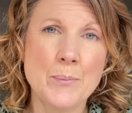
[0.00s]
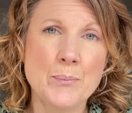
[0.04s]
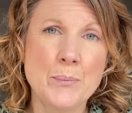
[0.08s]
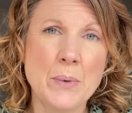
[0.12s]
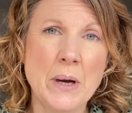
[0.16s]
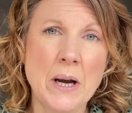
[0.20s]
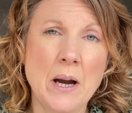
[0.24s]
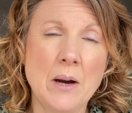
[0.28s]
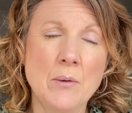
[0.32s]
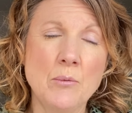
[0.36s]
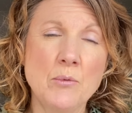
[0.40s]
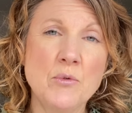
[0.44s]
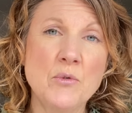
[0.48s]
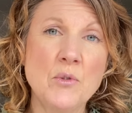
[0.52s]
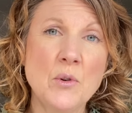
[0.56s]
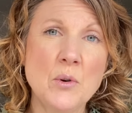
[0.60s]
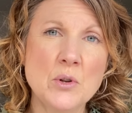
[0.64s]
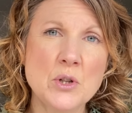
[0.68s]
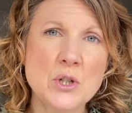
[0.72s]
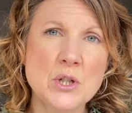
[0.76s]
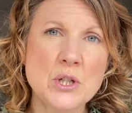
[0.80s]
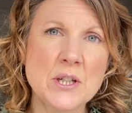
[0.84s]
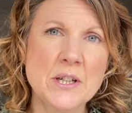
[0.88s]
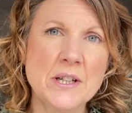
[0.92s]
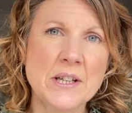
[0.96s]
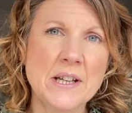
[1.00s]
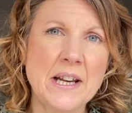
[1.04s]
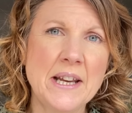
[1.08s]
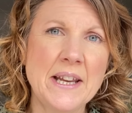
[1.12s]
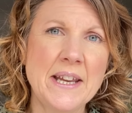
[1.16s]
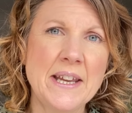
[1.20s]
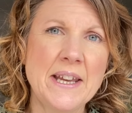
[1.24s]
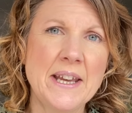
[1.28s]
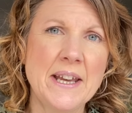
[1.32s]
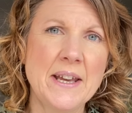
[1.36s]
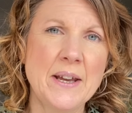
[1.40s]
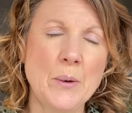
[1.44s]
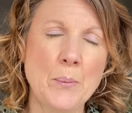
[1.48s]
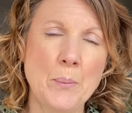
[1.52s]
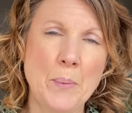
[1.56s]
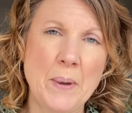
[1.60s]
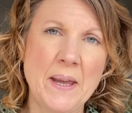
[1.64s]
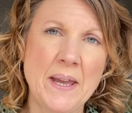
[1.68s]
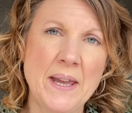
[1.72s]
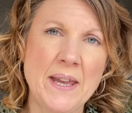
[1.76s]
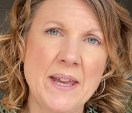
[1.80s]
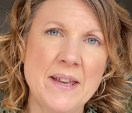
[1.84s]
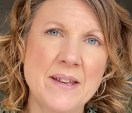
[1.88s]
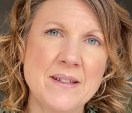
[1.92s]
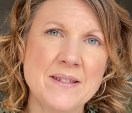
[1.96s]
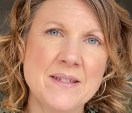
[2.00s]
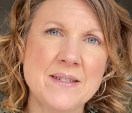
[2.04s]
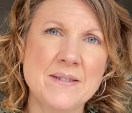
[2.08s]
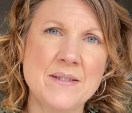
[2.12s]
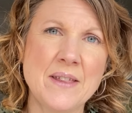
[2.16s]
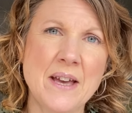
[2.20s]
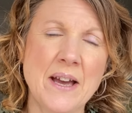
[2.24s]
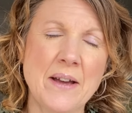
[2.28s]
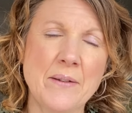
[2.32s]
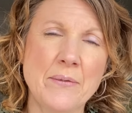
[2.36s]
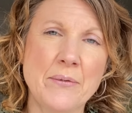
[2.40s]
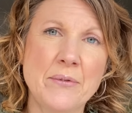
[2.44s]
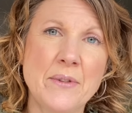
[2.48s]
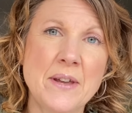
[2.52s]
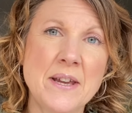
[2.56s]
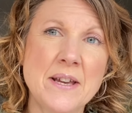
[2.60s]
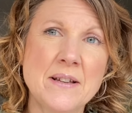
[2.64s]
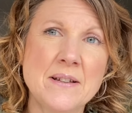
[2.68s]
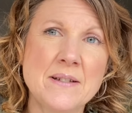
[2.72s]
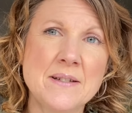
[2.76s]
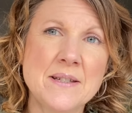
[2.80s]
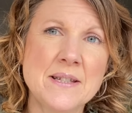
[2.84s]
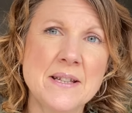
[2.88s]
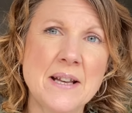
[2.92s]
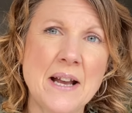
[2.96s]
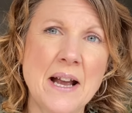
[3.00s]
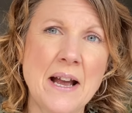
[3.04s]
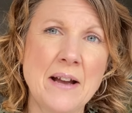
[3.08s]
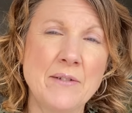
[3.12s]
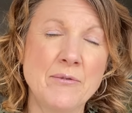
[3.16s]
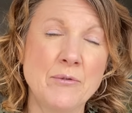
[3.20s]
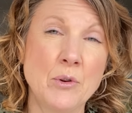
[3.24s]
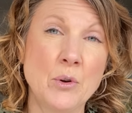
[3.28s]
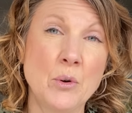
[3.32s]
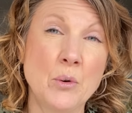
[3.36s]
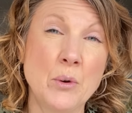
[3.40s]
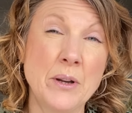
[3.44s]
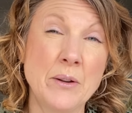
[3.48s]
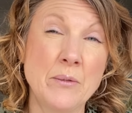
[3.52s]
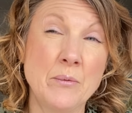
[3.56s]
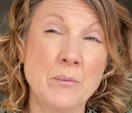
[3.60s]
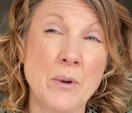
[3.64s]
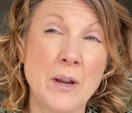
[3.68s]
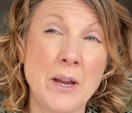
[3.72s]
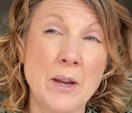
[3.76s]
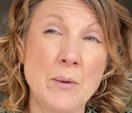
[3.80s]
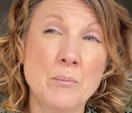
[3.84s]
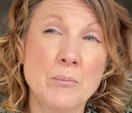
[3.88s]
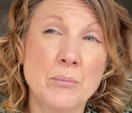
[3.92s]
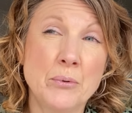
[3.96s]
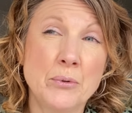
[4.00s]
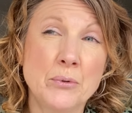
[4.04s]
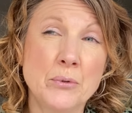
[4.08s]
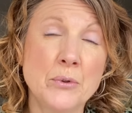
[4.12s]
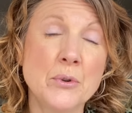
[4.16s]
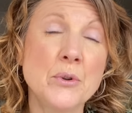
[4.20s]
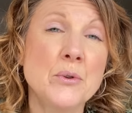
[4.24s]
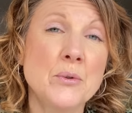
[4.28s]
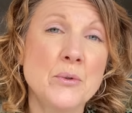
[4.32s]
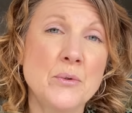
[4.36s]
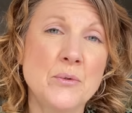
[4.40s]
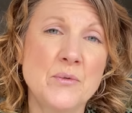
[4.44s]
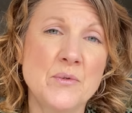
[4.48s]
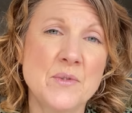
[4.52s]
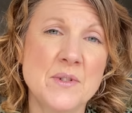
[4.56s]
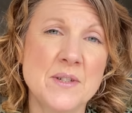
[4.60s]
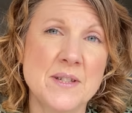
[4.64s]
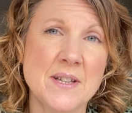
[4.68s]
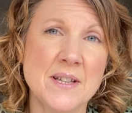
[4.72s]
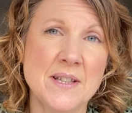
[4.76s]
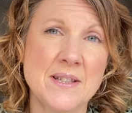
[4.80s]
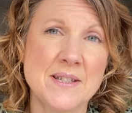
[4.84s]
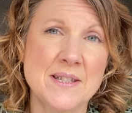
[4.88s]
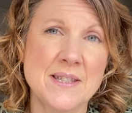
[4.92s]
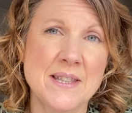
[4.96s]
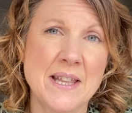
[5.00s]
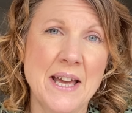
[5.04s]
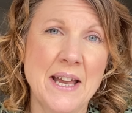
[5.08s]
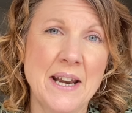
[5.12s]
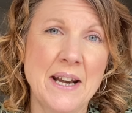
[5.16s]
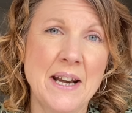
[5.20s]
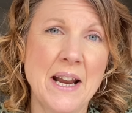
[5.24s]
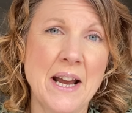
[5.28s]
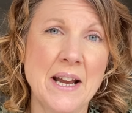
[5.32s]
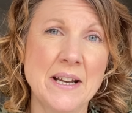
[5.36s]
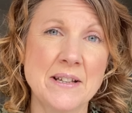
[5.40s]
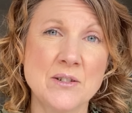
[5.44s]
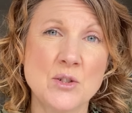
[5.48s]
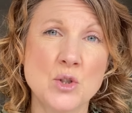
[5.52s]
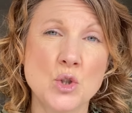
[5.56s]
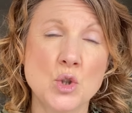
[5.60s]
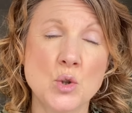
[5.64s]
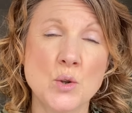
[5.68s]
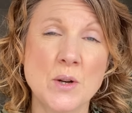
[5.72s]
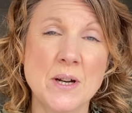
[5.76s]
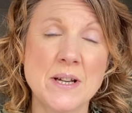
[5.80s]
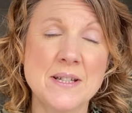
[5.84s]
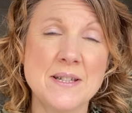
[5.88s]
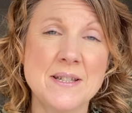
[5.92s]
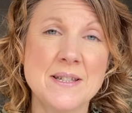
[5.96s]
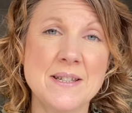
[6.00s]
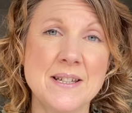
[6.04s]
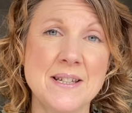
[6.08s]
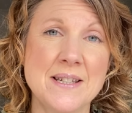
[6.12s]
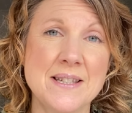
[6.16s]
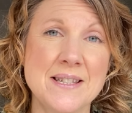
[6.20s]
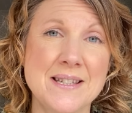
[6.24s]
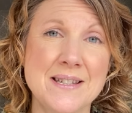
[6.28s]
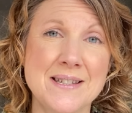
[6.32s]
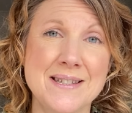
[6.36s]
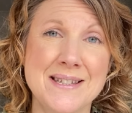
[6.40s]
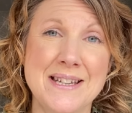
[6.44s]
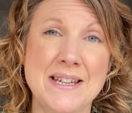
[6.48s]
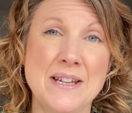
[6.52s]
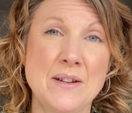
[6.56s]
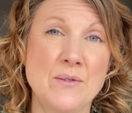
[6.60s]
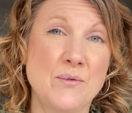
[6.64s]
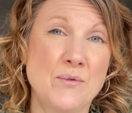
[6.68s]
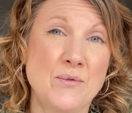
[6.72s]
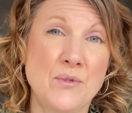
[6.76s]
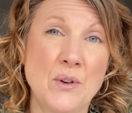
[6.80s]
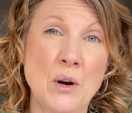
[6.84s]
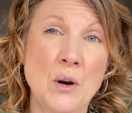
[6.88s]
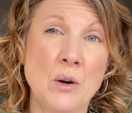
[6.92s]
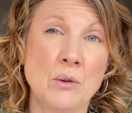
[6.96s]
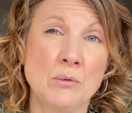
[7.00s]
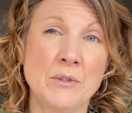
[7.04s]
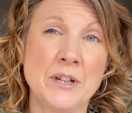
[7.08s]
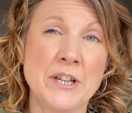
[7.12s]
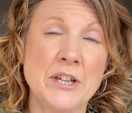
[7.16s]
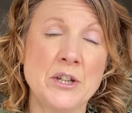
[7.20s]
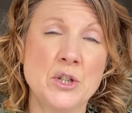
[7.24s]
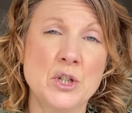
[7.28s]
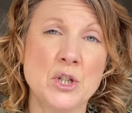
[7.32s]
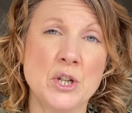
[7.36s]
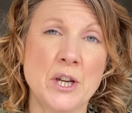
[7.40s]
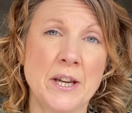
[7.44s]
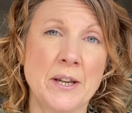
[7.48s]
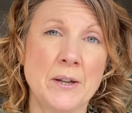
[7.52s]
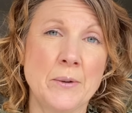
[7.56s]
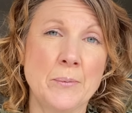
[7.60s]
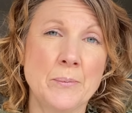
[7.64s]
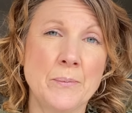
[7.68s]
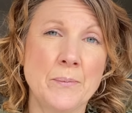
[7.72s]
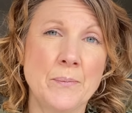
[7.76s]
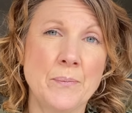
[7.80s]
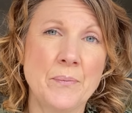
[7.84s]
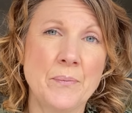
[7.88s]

but unfortunately, it appears that things have not in, improved since then, and stress is indeed far reaching.